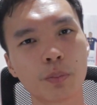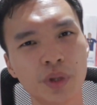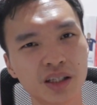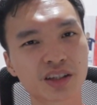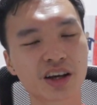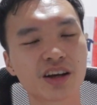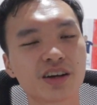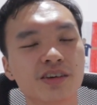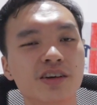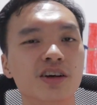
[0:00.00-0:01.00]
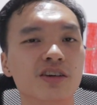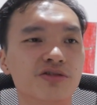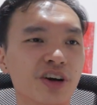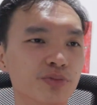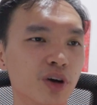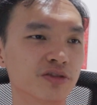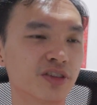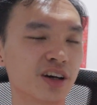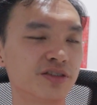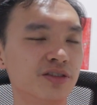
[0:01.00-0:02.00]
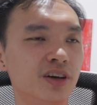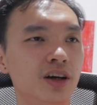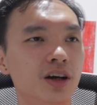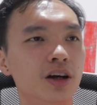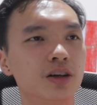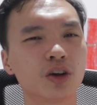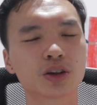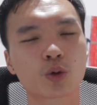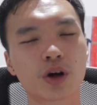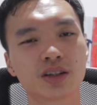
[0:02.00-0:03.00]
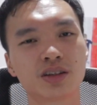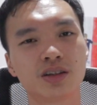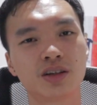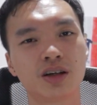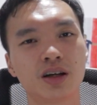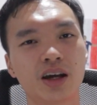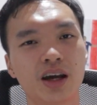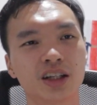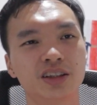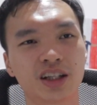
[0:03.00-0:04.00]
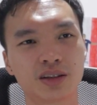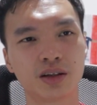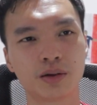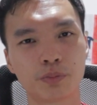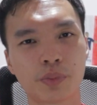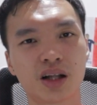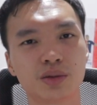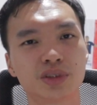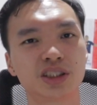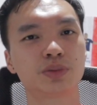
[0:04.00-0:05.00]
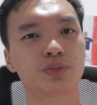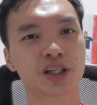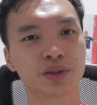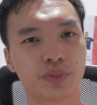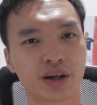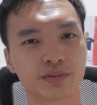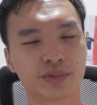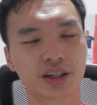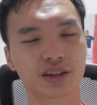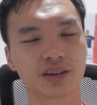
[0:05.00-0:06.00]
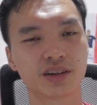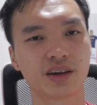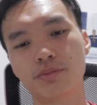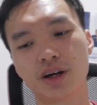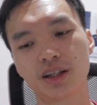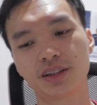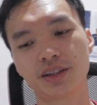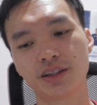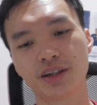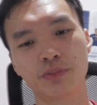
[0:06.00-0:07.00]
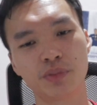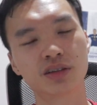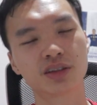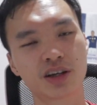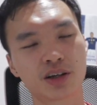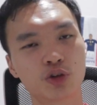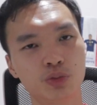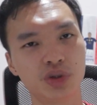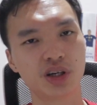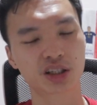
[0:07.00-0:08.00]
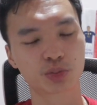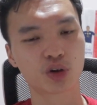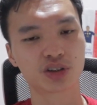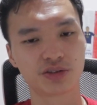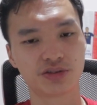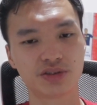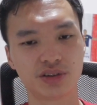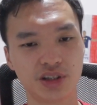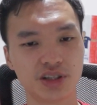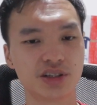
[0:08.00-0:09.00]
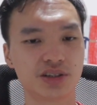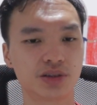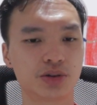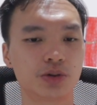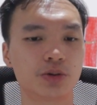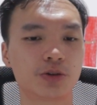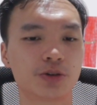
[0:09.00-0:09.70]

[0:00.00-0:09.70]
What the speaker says: Minte, 5.5, not quite at that Palmer's price bracket, but yeah, Minte could be explosive this season too.